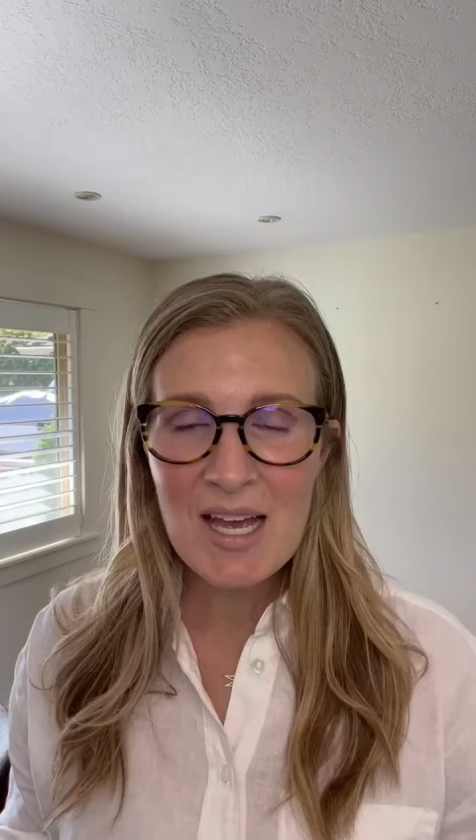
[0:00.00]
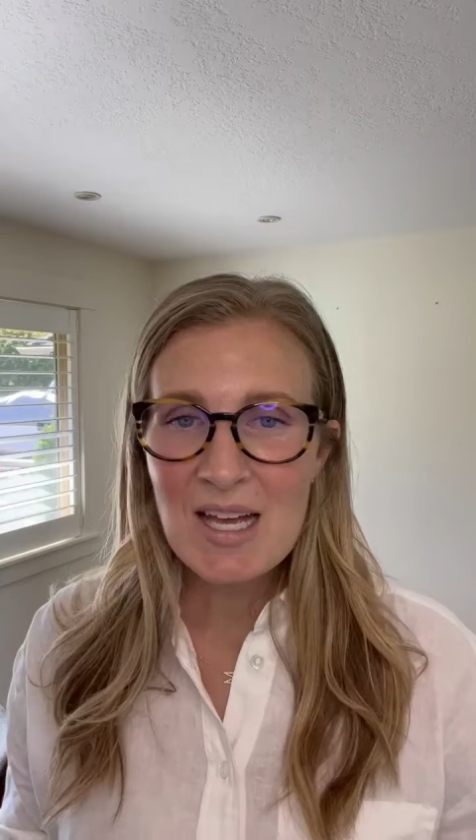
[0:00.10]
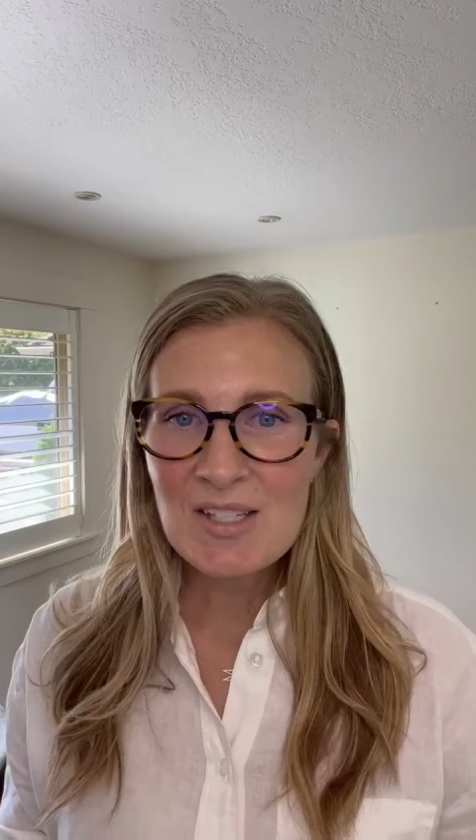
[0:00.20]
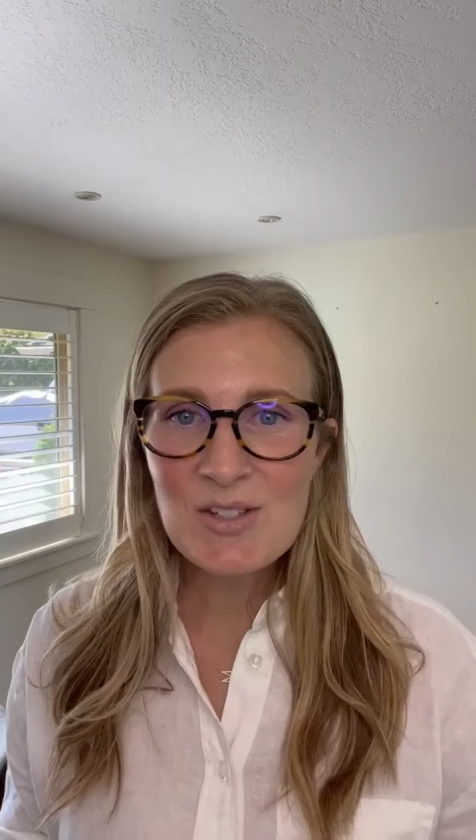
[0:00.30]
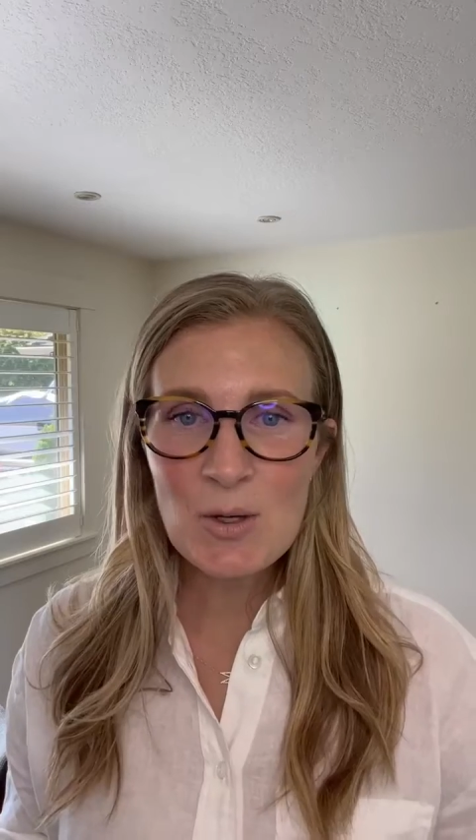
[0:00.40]

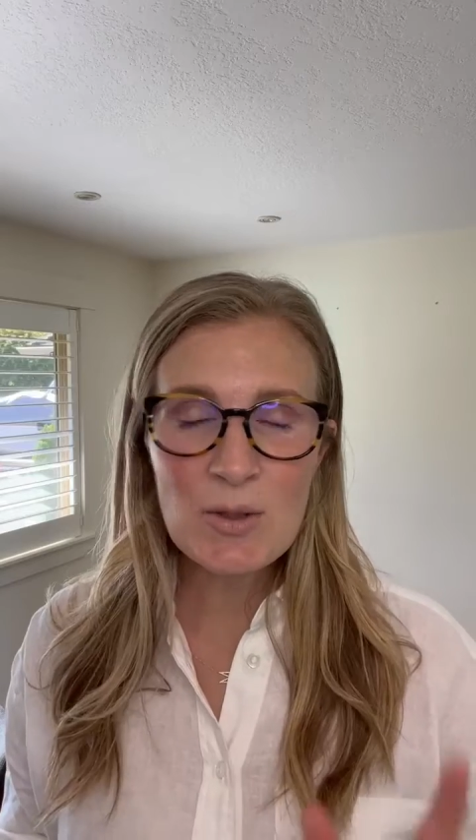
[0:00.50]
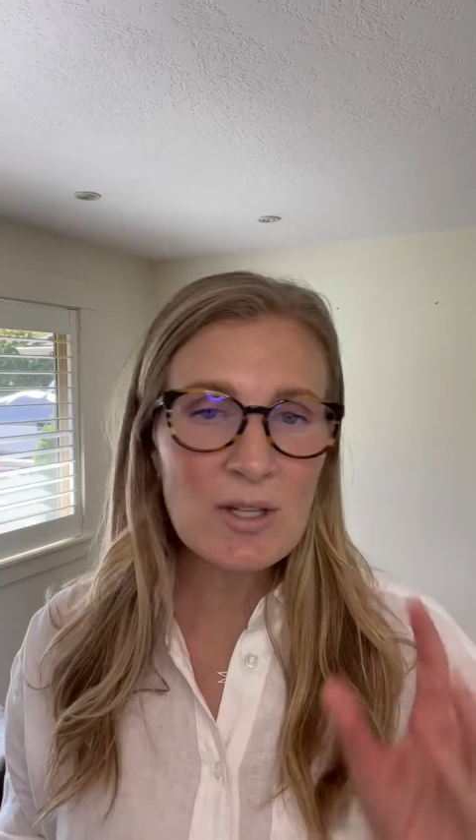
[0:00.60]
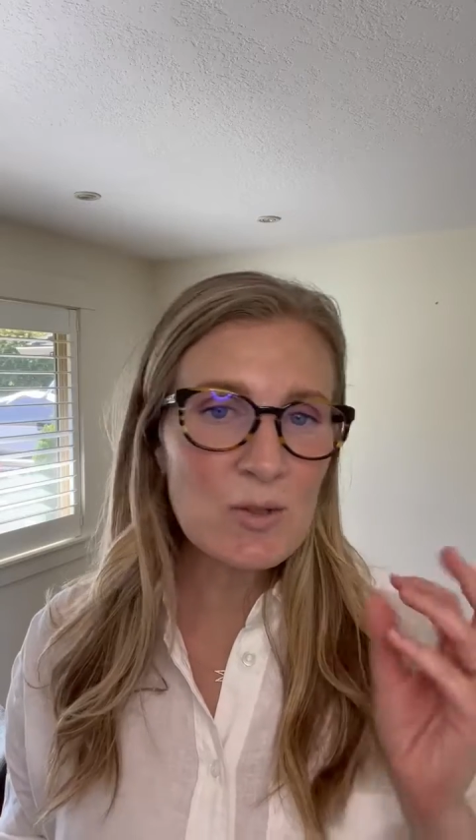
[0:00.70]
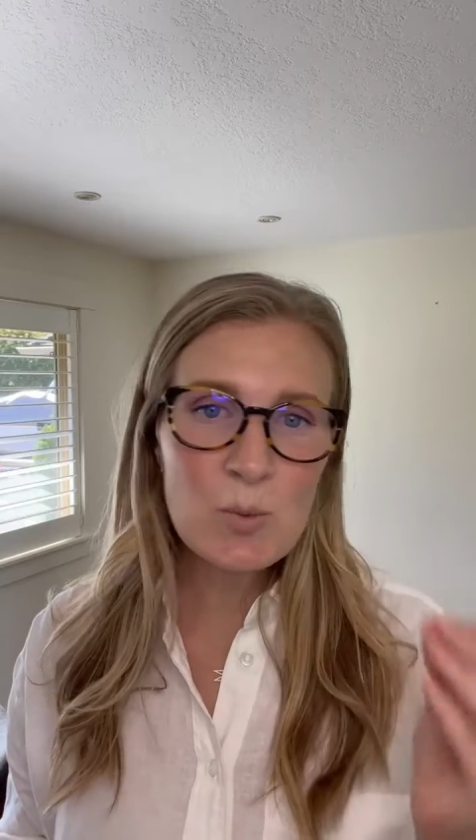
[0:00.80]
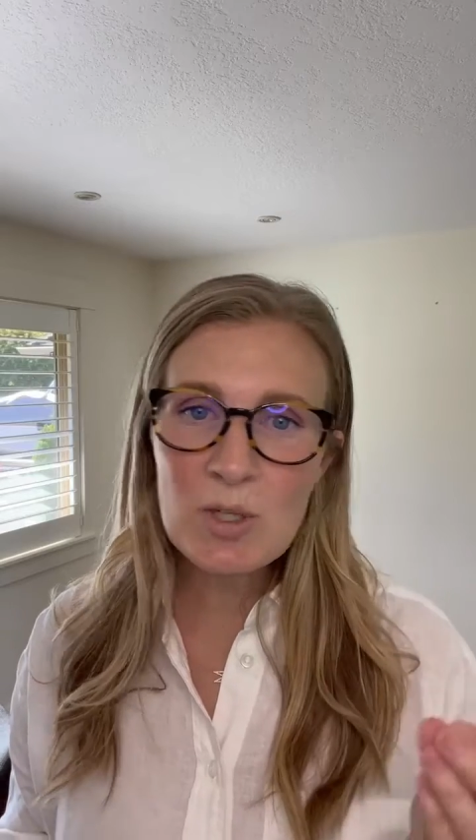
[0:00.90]
So
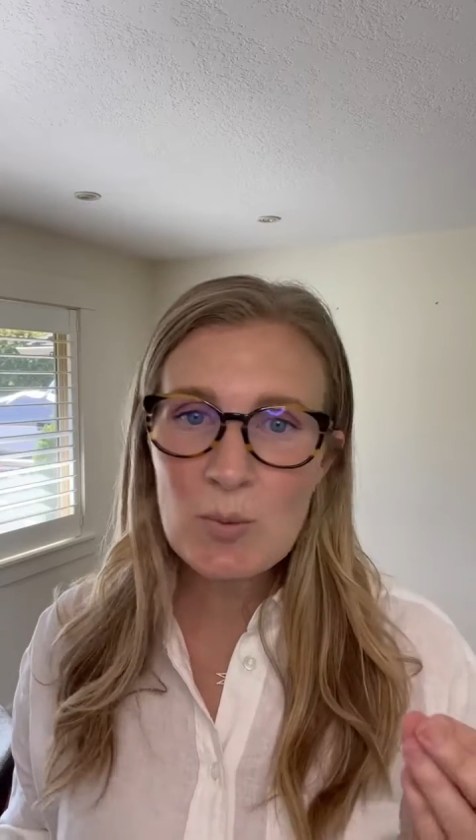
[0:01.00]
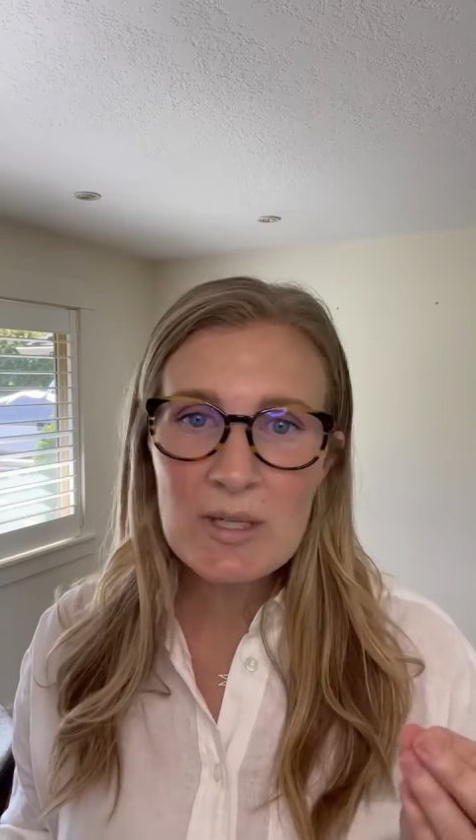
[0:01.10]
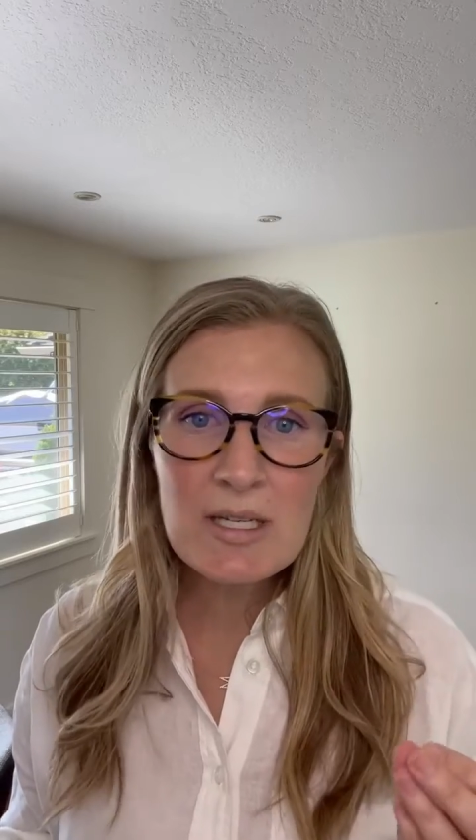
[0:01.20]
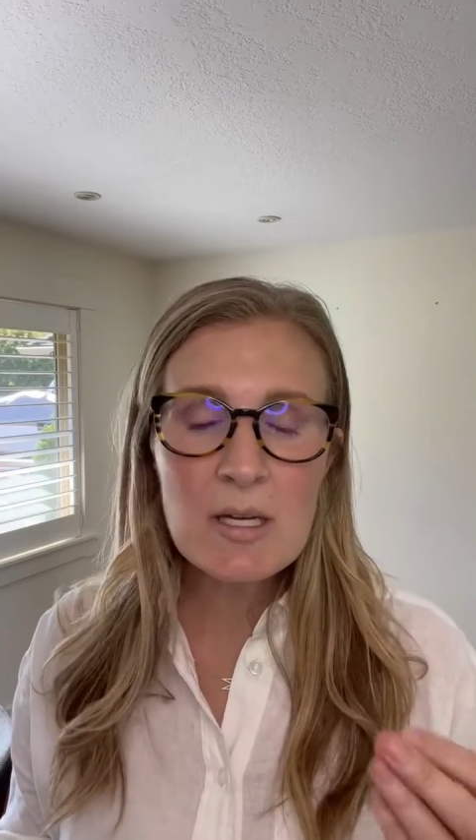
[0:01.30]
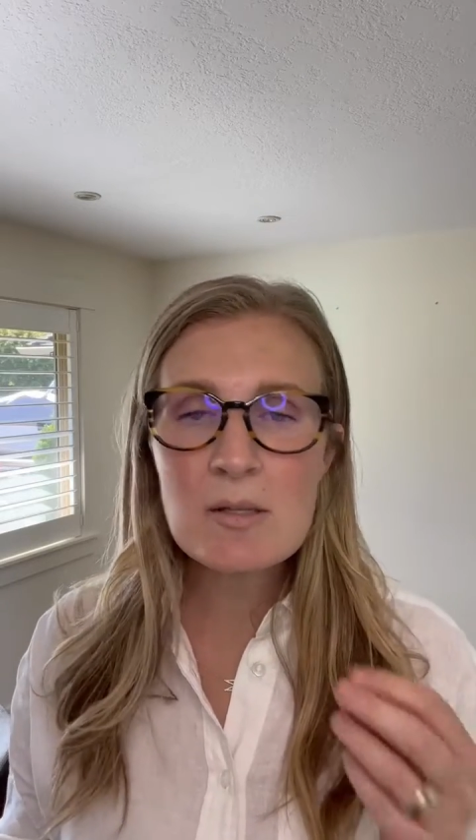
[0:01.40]
there's wood
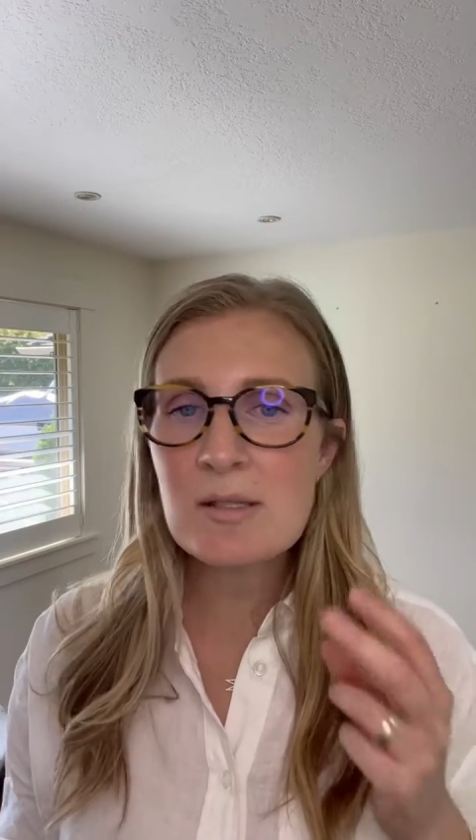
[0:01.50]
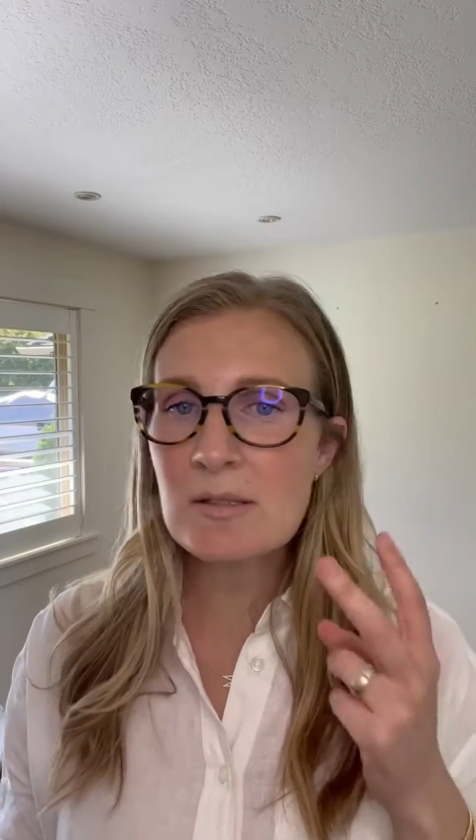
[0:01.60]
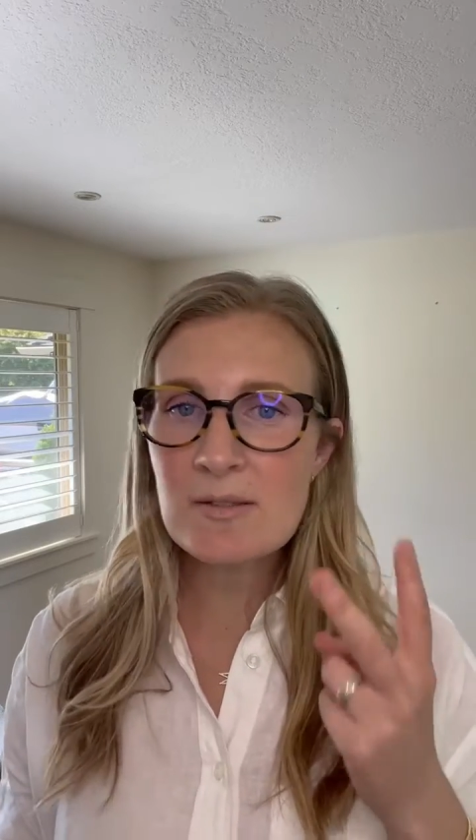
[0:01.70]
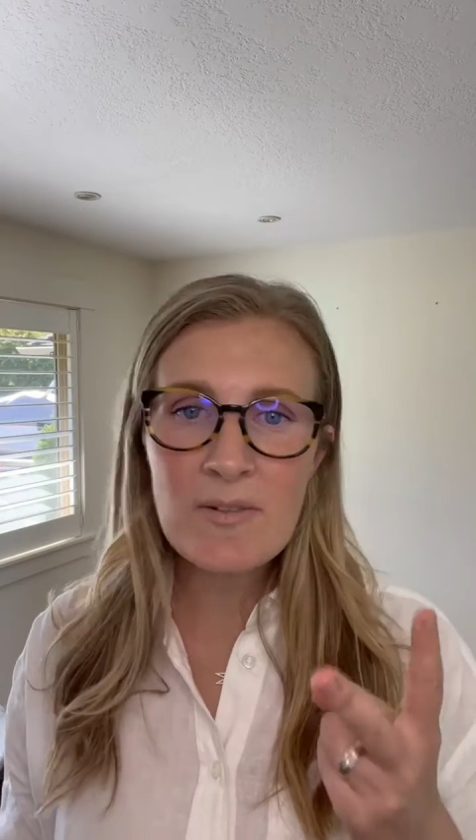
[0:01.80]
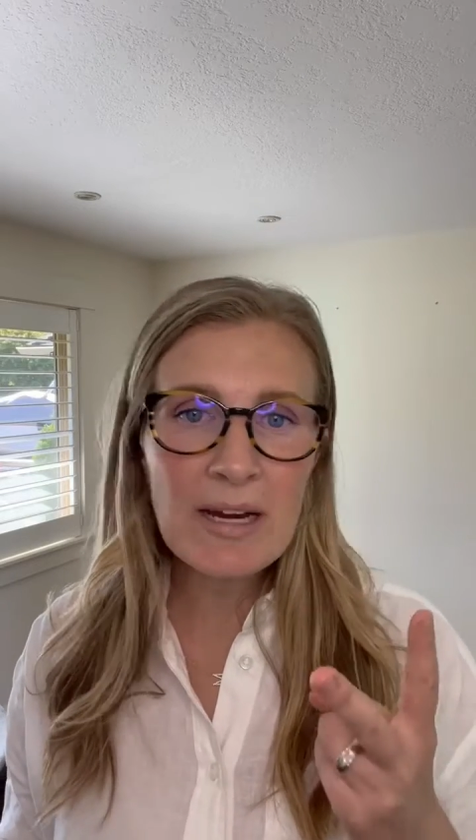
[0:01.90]
windows,
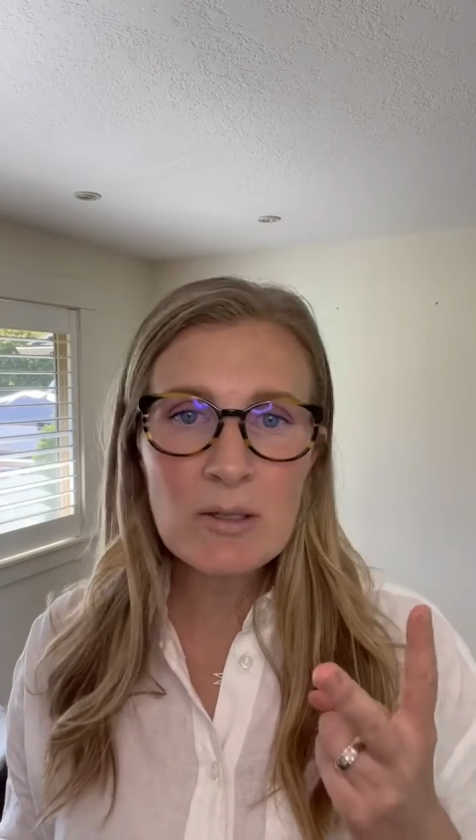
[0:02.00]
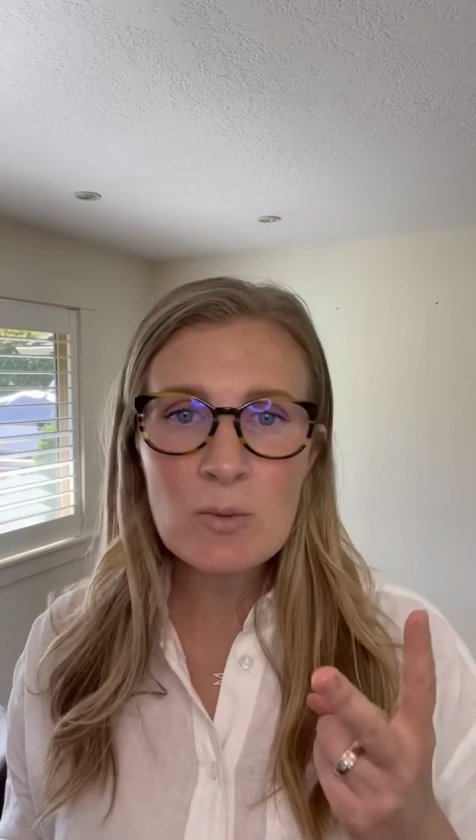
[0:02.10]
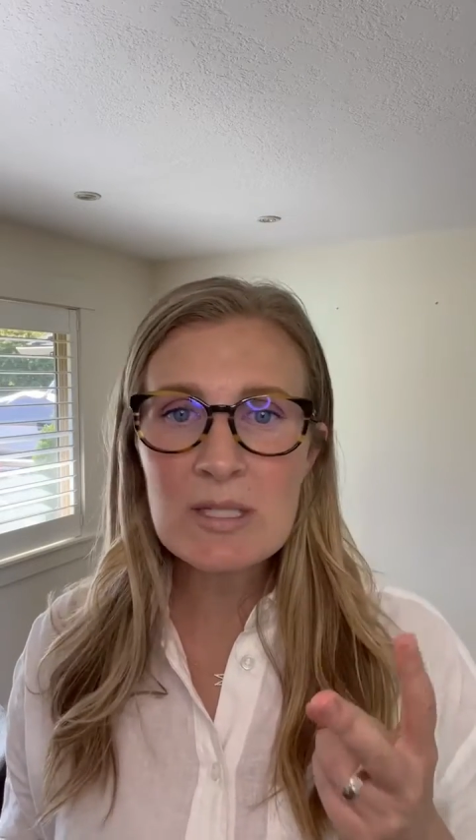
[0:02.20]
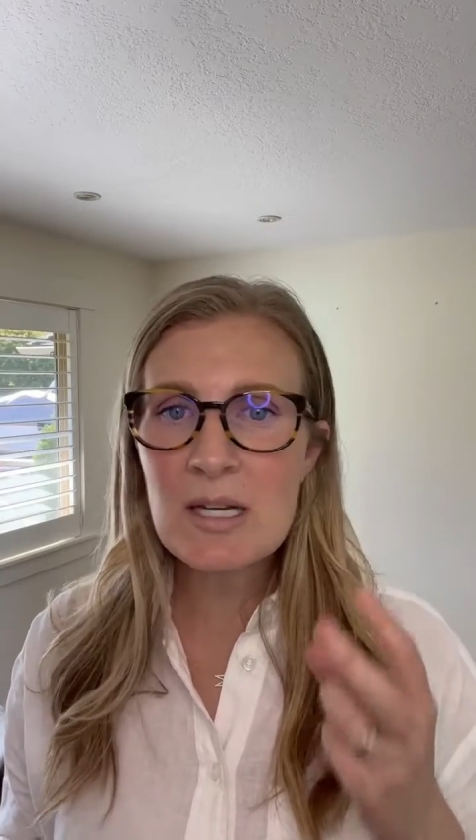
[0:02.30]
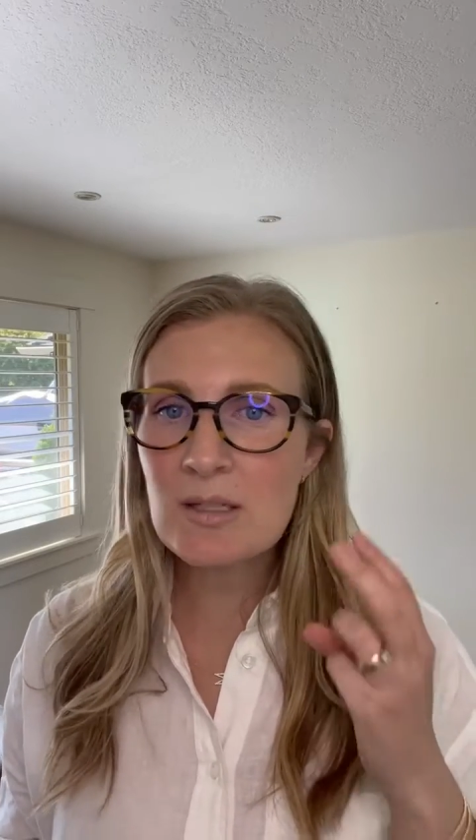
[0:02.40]
there's vinyl
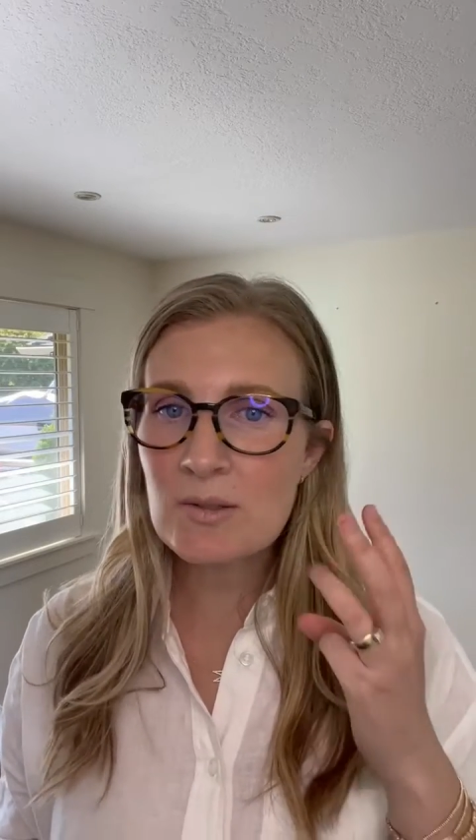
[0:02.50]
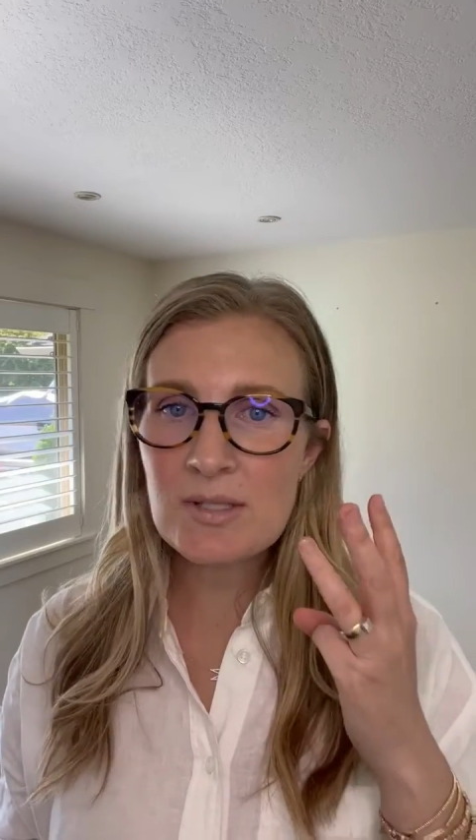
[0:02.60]
windows,